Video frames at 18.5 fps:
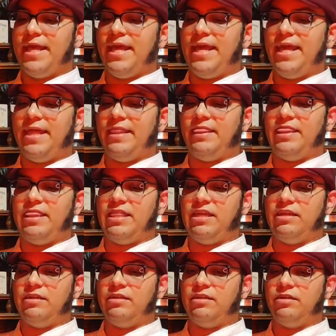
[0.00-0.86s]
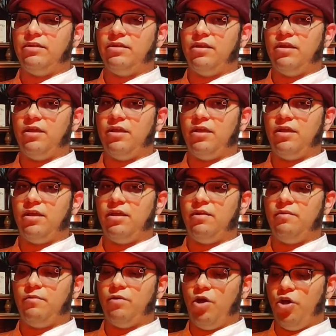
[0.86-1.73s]
And they're
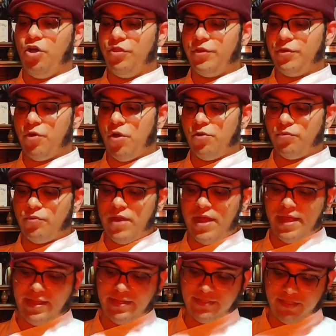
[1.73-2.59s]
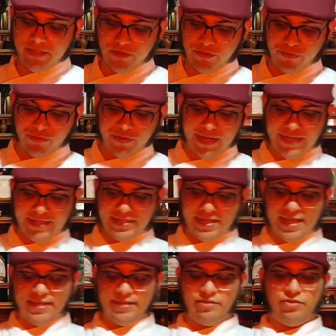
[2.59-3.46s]
on their own right
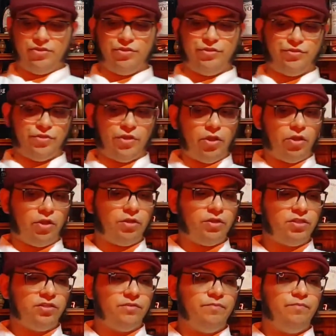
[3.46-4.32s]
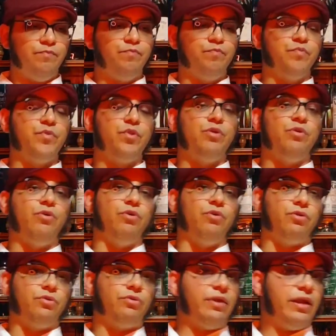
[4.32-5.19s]
great as dessert,
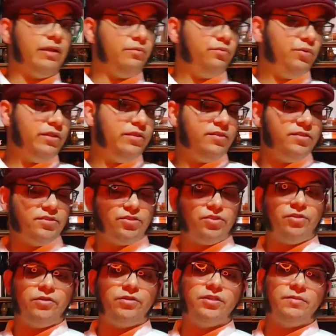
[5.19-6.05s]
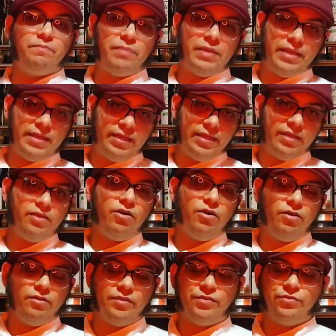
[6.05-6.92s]
or great with dessert, depending
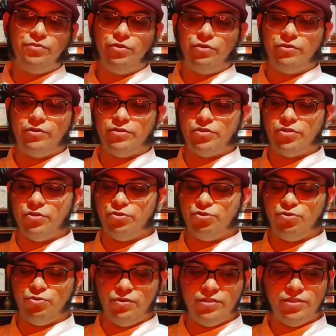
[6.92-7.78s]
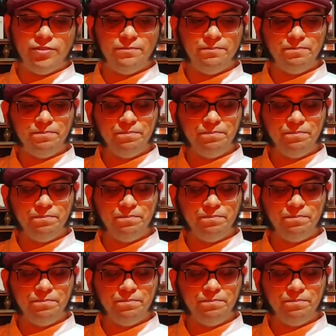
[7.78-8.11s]
on your dessert choice.